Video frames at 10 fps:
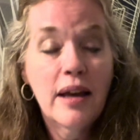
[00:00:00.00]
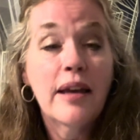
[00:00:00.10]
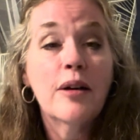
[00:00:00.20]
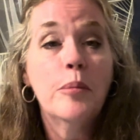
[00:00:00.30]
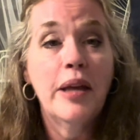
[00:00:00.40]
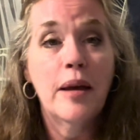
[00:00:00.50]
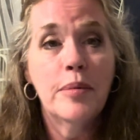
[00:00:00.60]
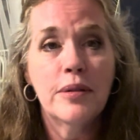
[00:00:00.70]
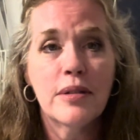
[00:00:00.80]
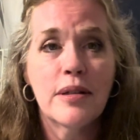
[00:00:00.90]
he'll be
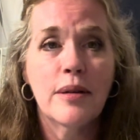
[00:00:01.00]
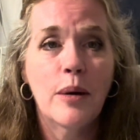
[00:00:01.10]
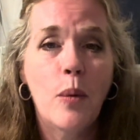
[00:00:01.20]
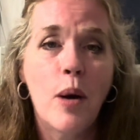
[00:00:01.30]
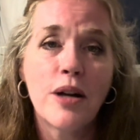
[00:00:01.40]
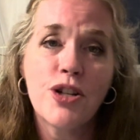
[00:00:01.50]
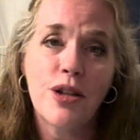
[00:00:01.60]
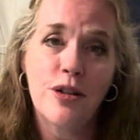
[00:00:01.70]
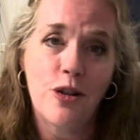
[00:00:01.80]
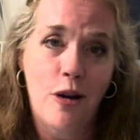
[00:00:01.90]
able to watch
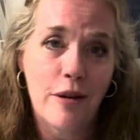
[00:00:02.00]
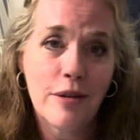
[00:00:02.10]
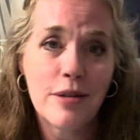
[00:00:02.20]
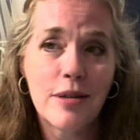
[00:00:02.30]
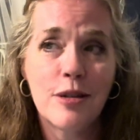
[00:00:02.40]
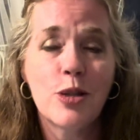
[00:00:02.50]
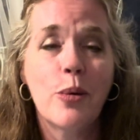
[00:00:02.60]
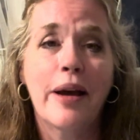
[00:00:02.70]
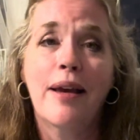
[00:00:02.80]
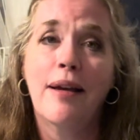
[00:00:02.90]
the dogs so
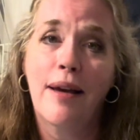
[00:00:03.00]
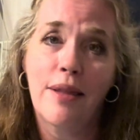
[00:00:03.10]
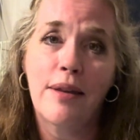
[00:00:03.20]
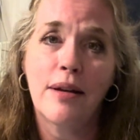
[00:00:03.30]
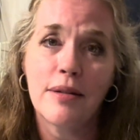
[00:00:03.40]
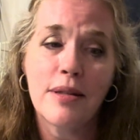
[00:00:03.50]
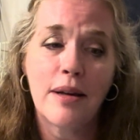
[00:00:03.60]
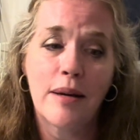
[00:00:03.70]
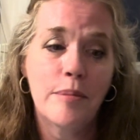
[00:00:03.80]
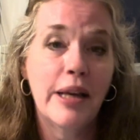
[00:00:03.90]
I can get things
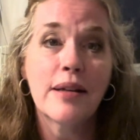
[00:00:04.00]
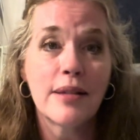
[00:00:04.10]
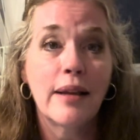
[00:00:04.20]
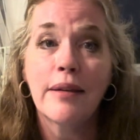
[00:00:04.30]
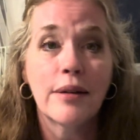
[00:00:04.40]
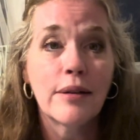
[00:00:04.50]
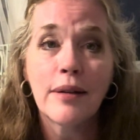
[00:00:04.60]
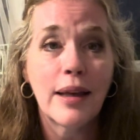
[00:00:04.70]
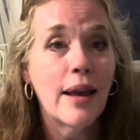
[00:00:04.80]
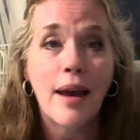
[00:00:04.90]
done, because I
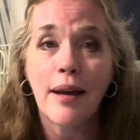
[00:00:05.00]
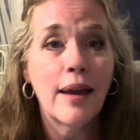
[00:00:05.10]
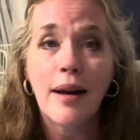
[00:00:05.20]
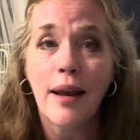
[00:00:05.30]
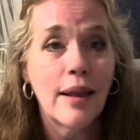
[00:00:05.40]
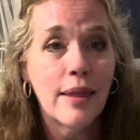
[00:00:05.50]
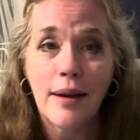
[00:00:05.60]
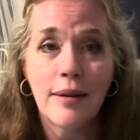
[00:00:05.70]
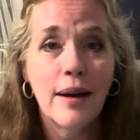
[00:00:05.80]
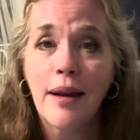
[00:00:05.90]
literally can't get
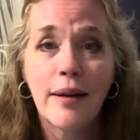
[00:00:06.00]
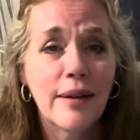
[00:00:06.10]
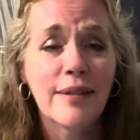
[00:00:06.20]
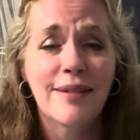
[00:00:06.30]
anything done.